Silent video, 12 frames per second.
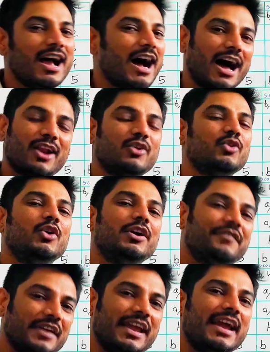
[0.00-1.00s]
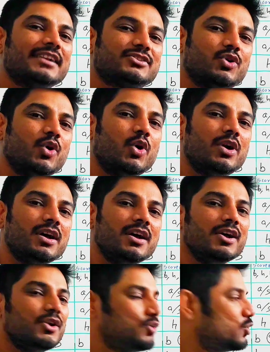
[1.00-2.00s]
I don't know if A had scored
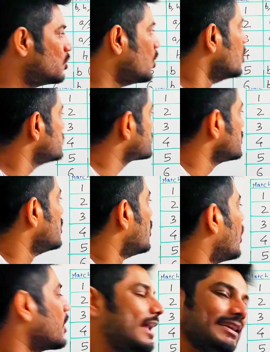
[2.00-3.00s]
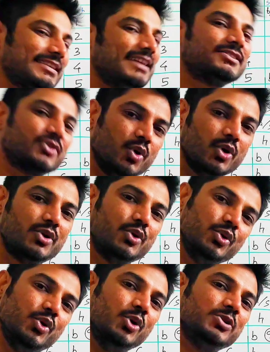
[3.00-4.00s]
2 goals or S has scored
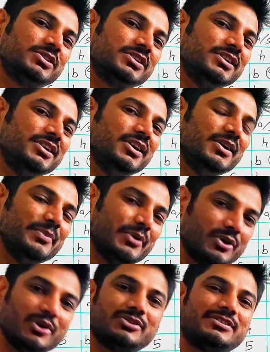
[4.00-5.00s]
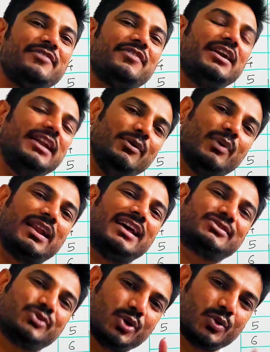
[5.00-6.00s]
2 goals, because definitely one
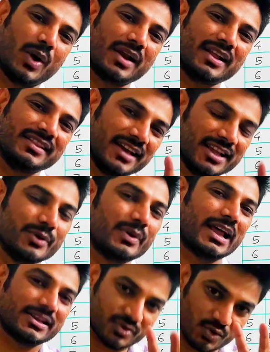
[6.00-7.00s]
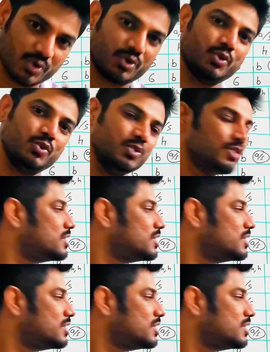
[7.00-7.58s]
has scored 1 and the other one has scored 2.